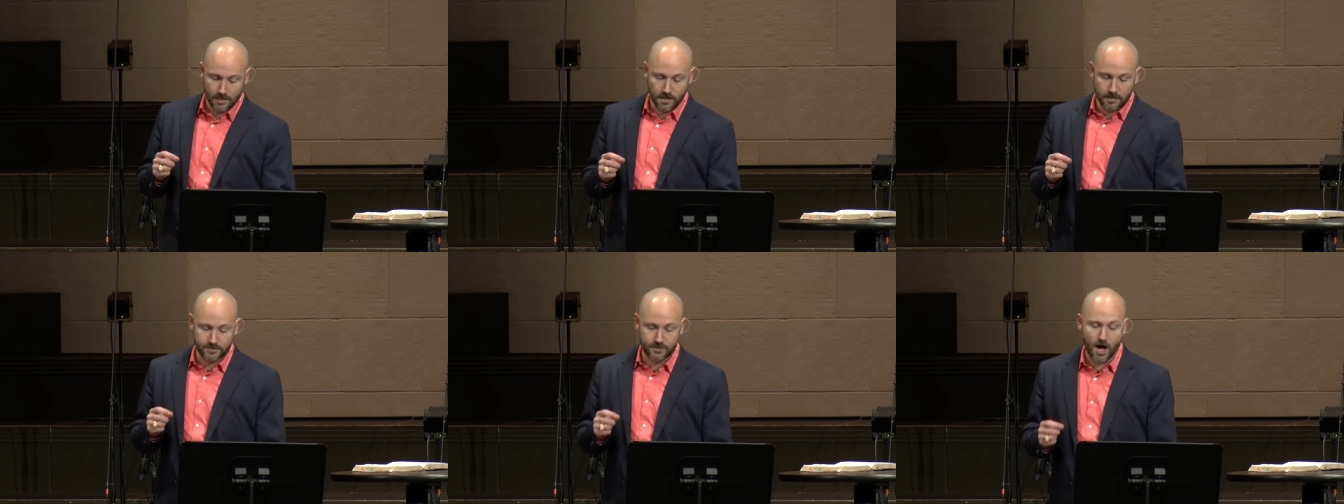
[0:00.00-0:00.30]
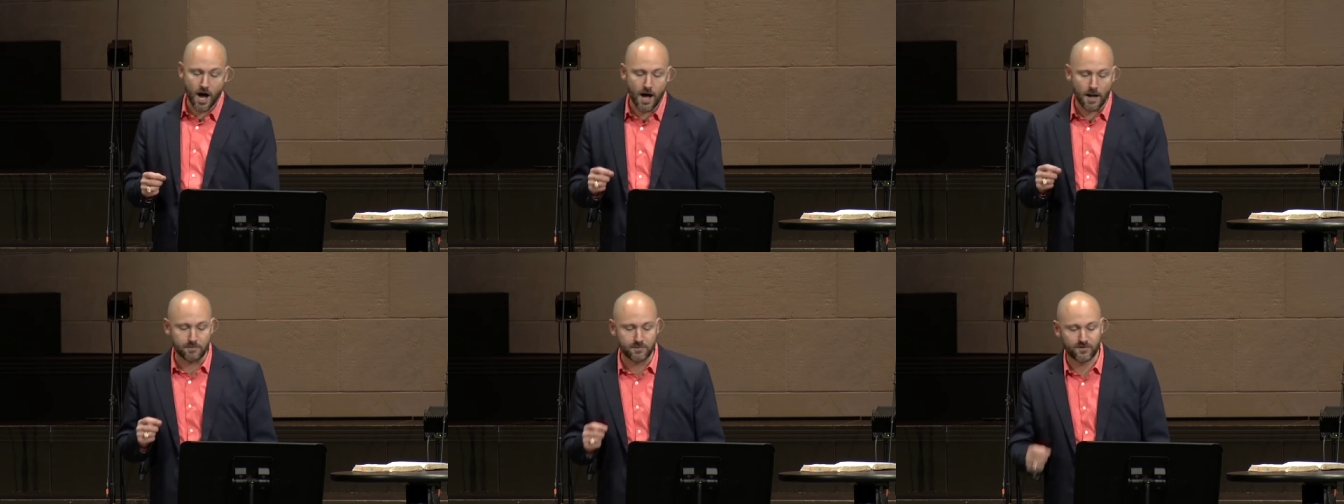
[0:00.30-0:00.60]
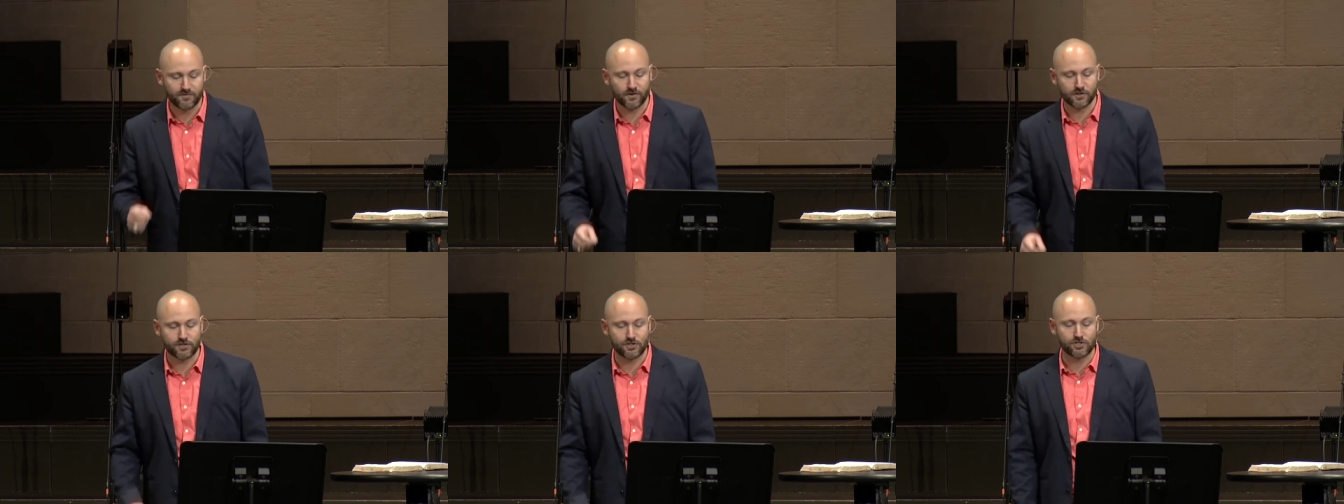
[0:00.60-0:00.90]
Dobbs
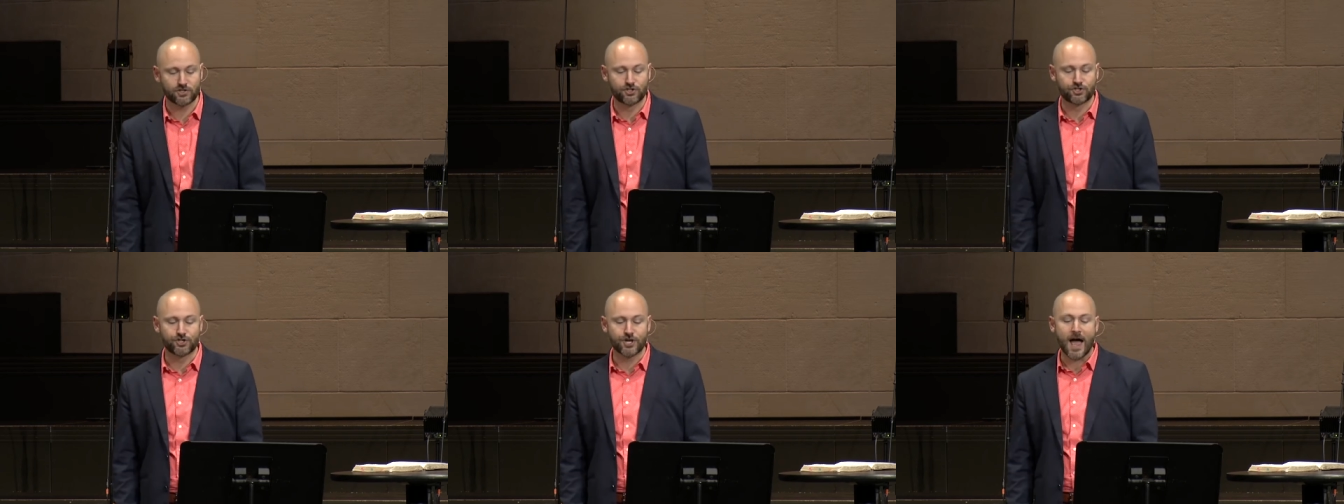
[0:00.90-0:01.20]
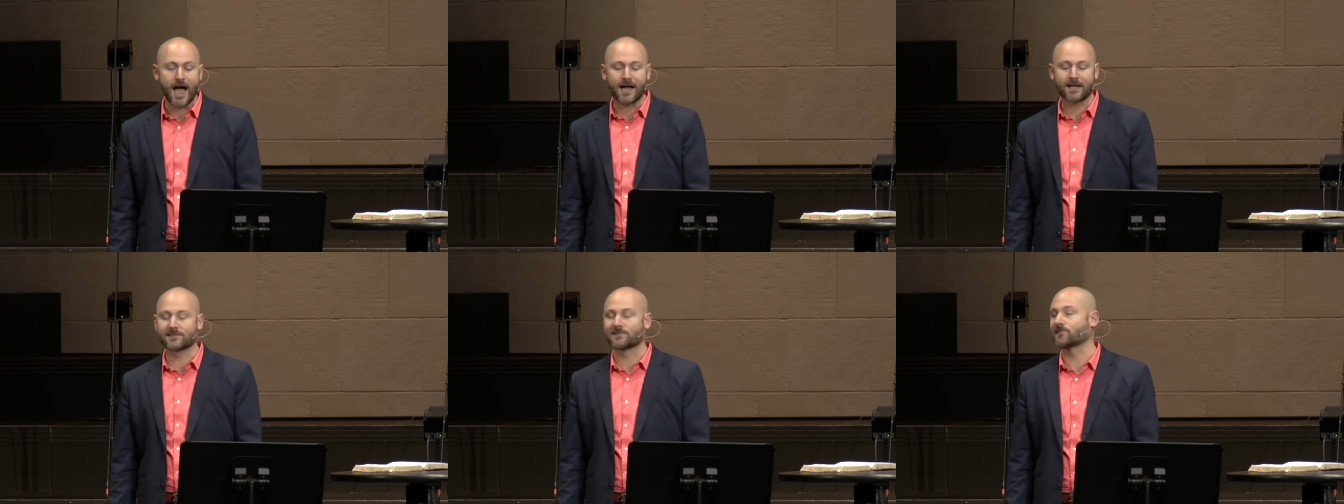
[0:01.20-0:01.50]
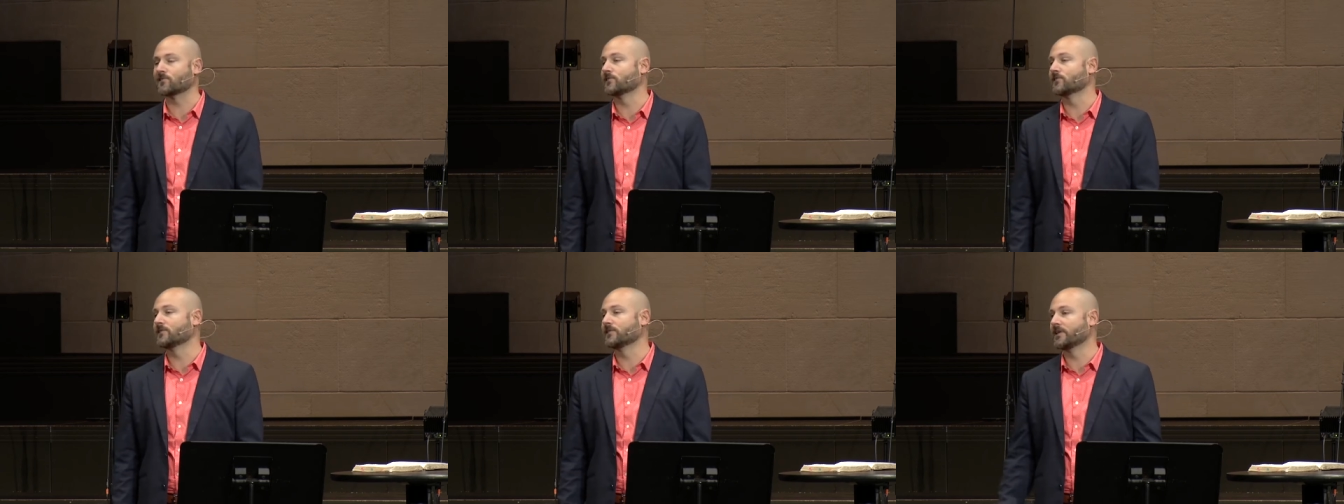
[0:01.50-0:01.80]
versus
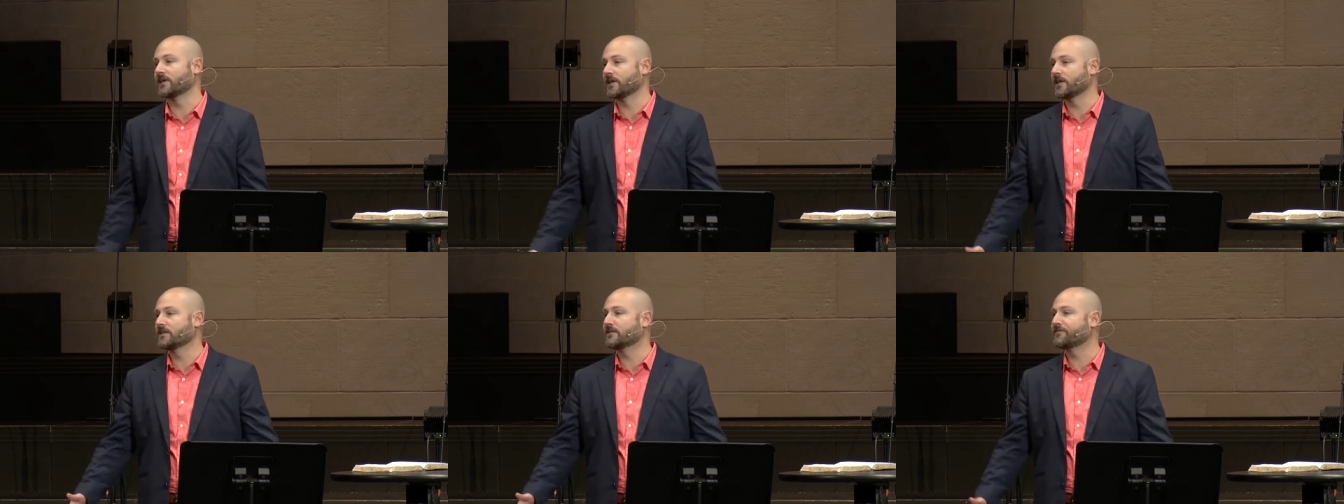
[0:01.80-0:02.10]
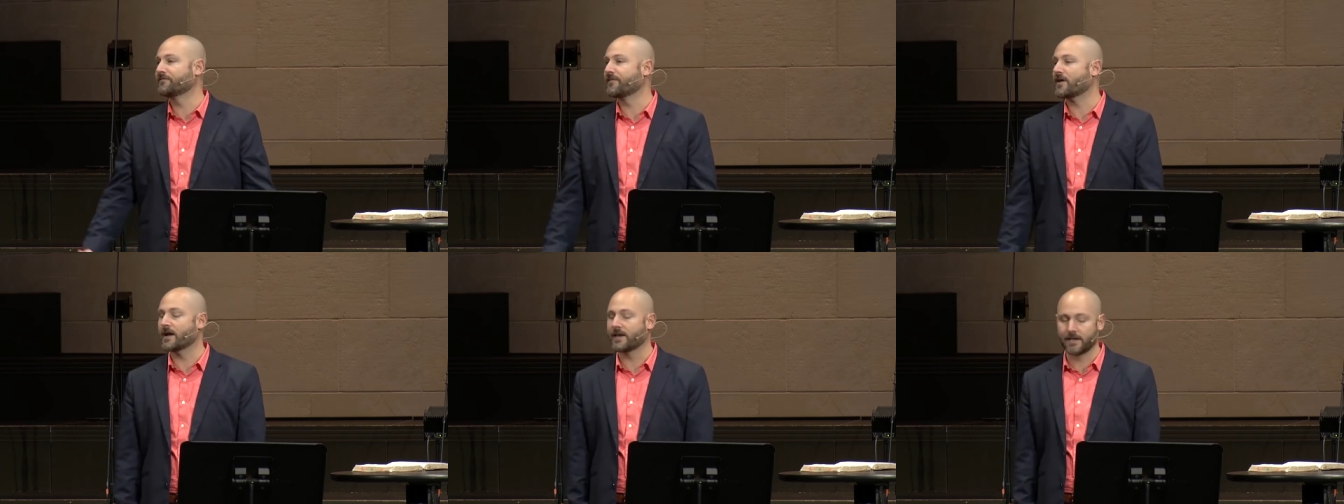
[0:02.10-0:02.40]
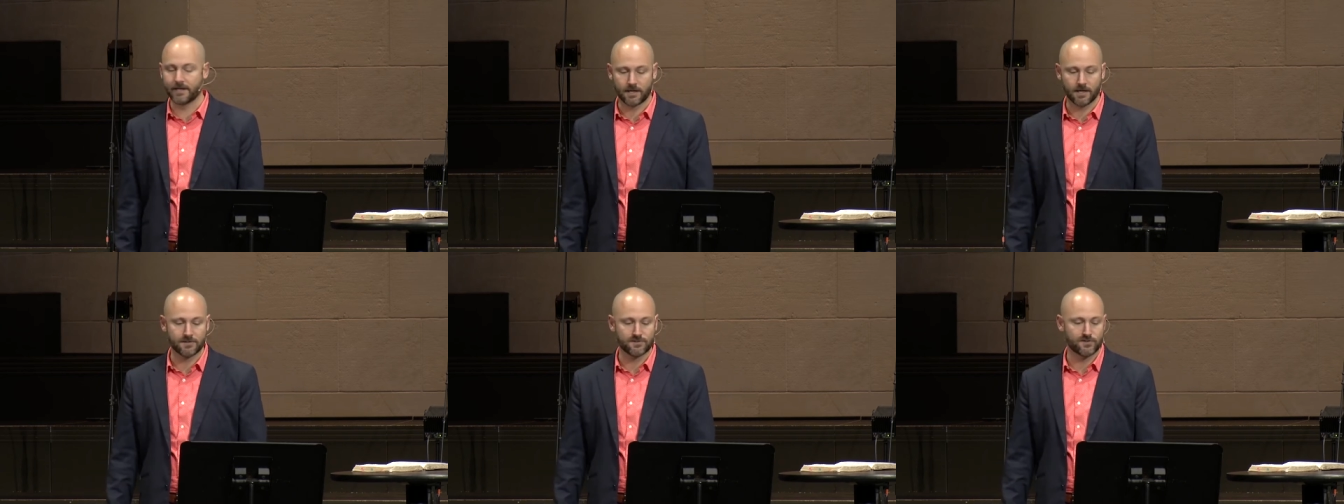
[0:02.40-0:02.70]
Jackson in the fight
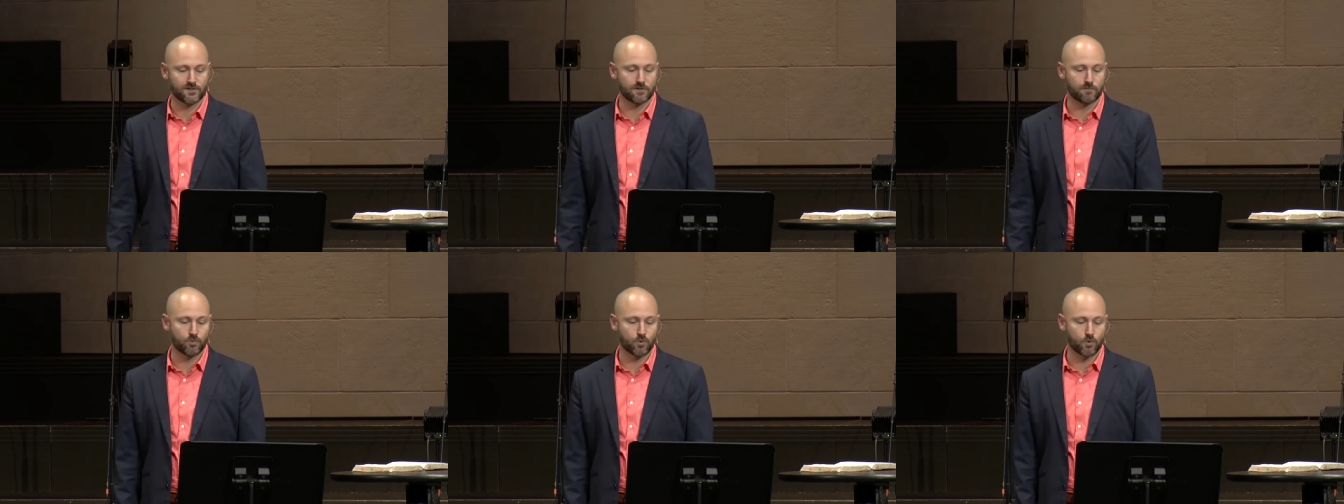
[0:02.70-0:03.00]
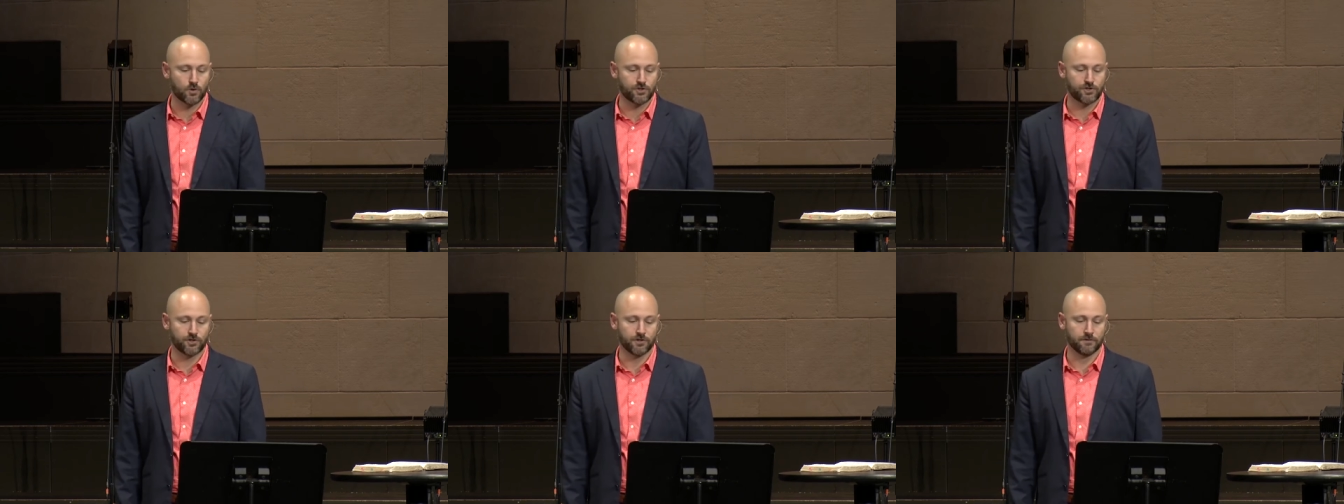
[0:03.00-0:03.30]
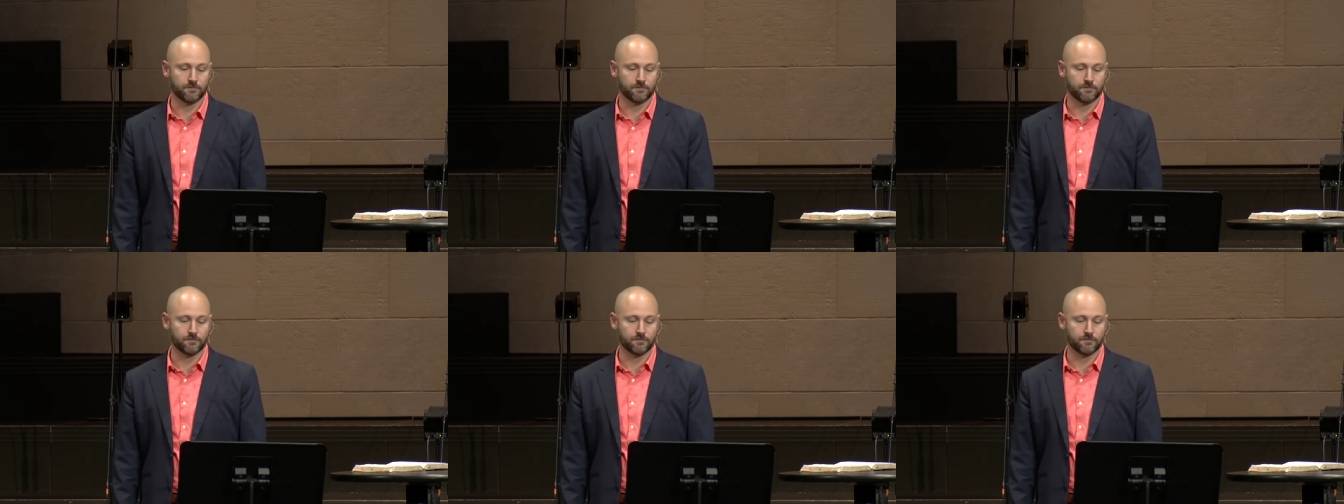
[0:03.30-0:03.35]
against abortion.